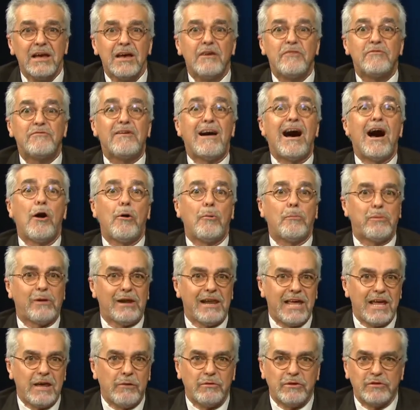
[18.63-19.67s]
Foul
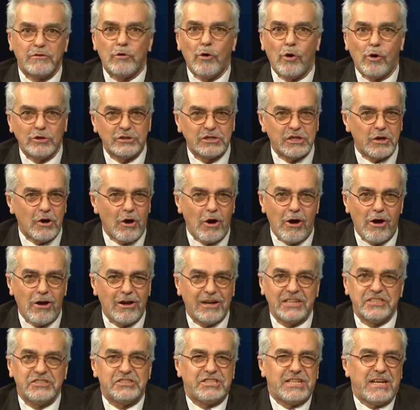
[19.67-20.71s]
Play with Goldie Hawn
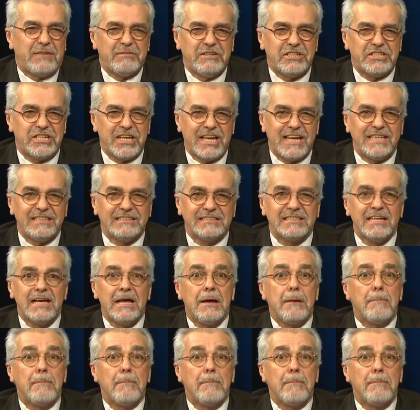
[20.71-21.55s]
and Chevy Chase,